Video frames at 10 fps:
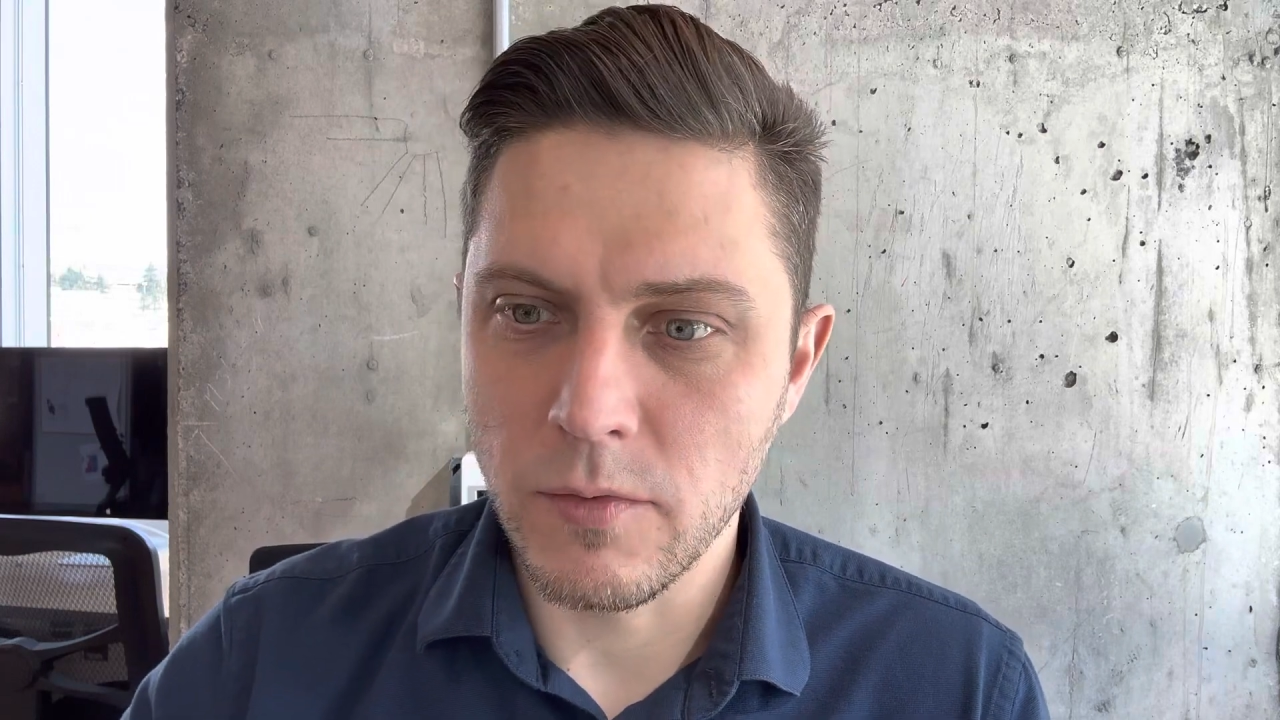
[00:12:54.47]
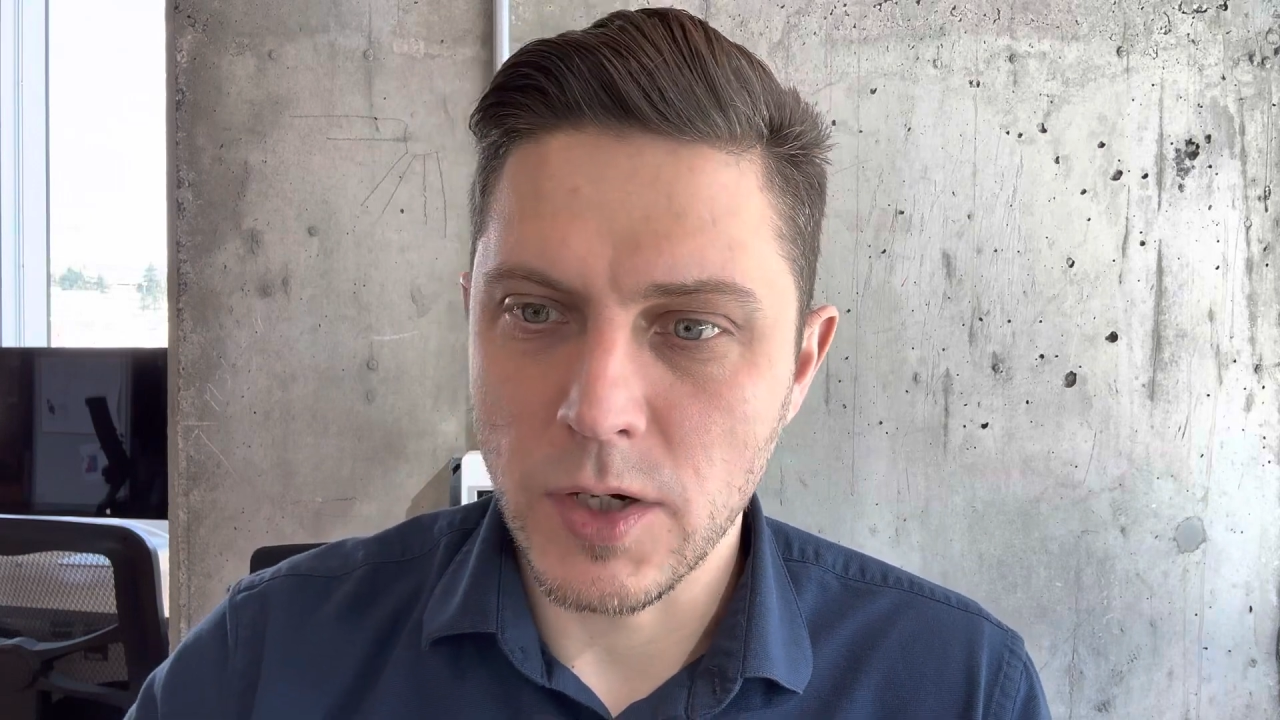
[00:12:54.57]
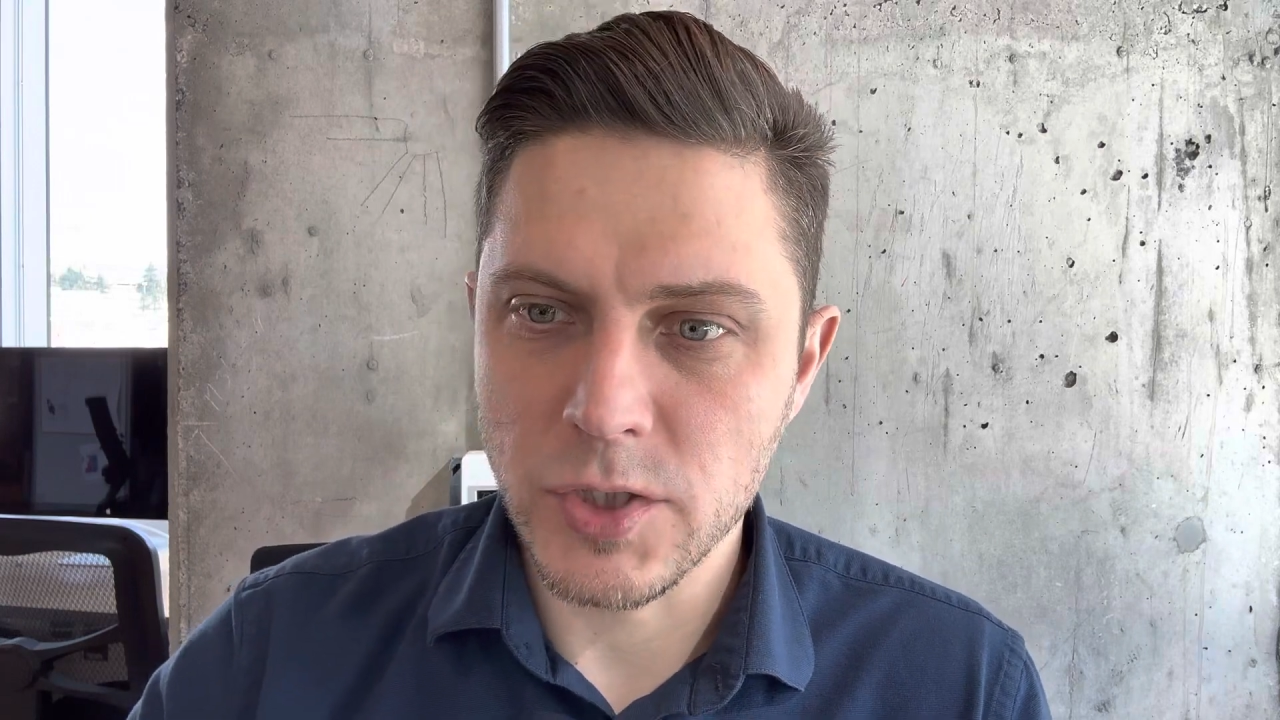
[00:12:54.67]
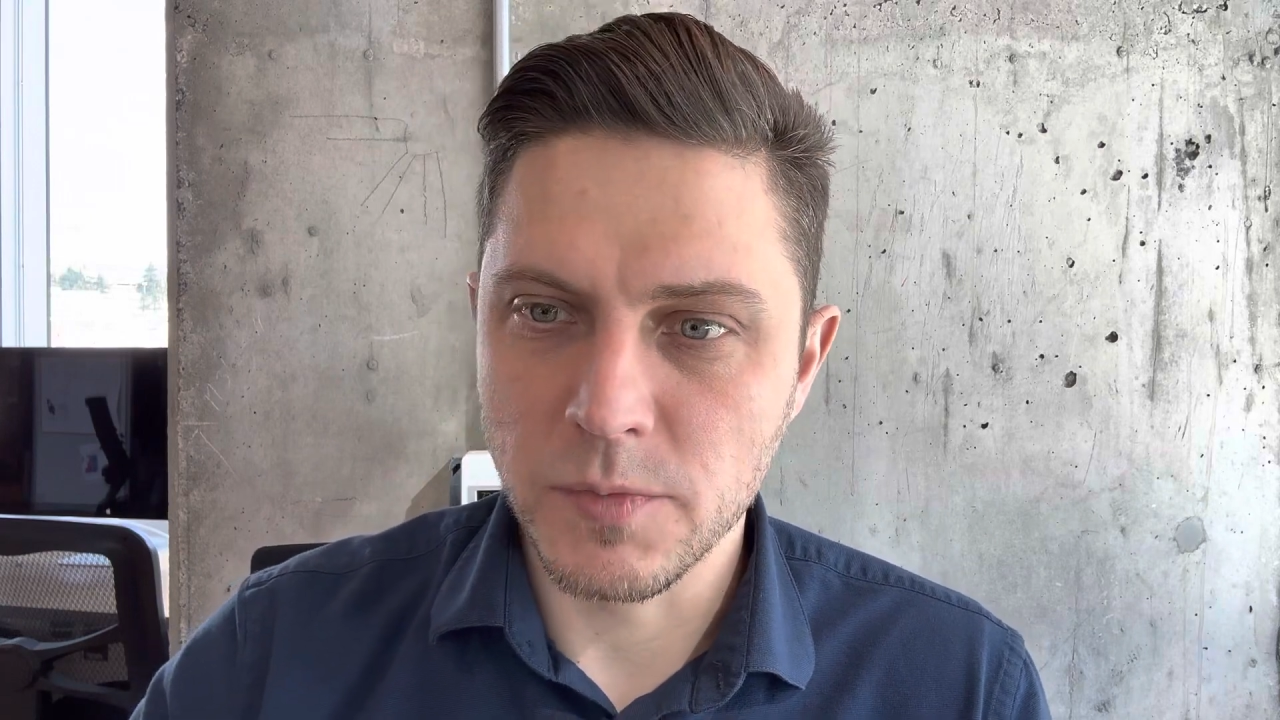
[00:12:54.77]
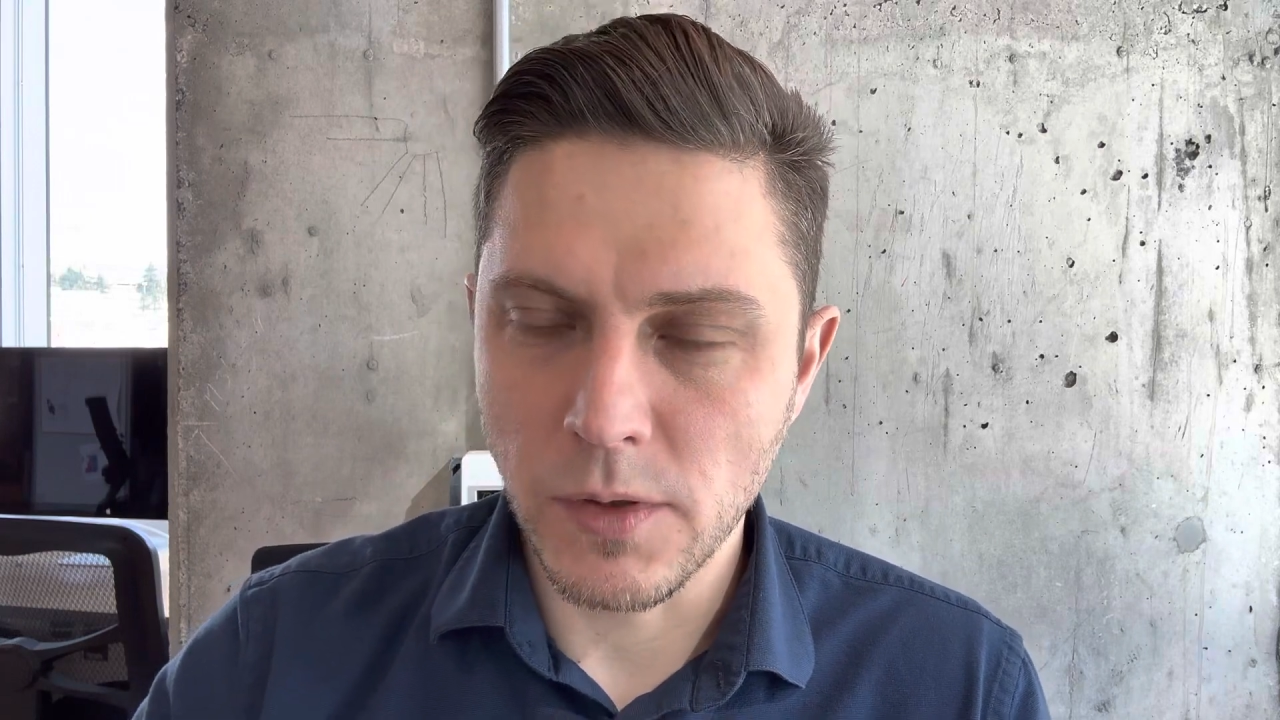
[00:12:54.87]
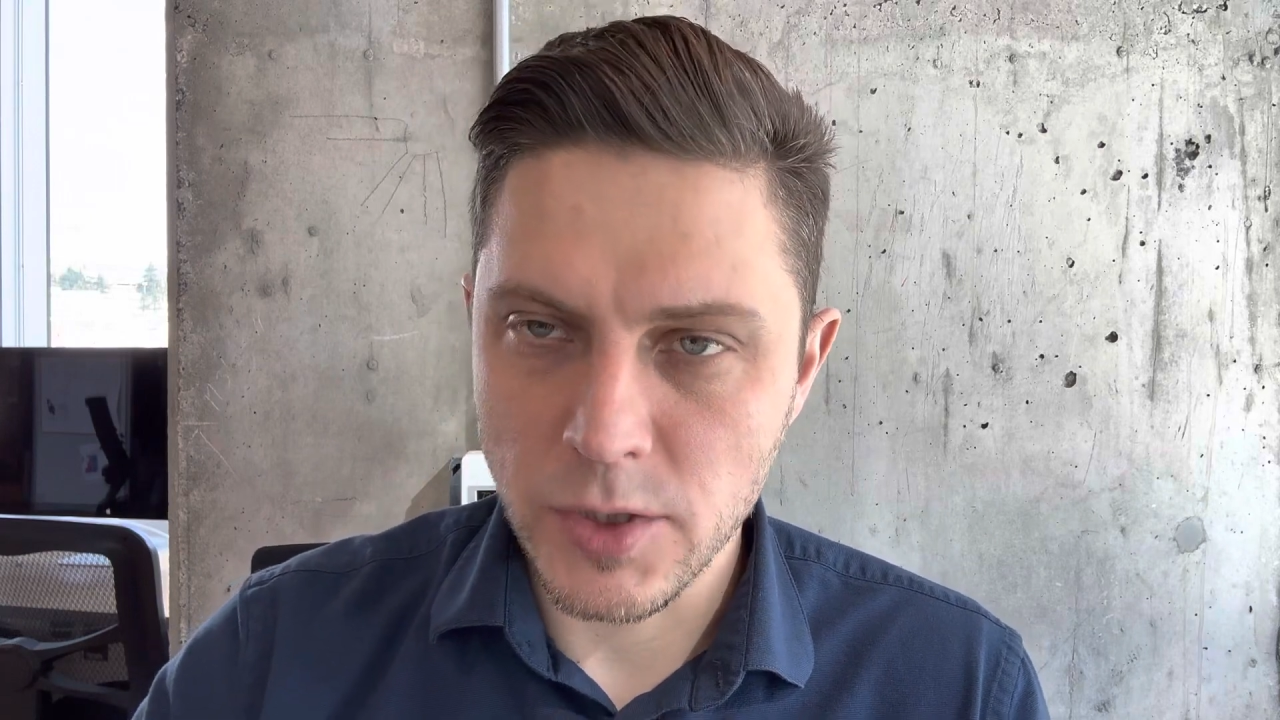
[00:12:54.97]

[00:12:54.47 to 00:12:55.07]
Russia's been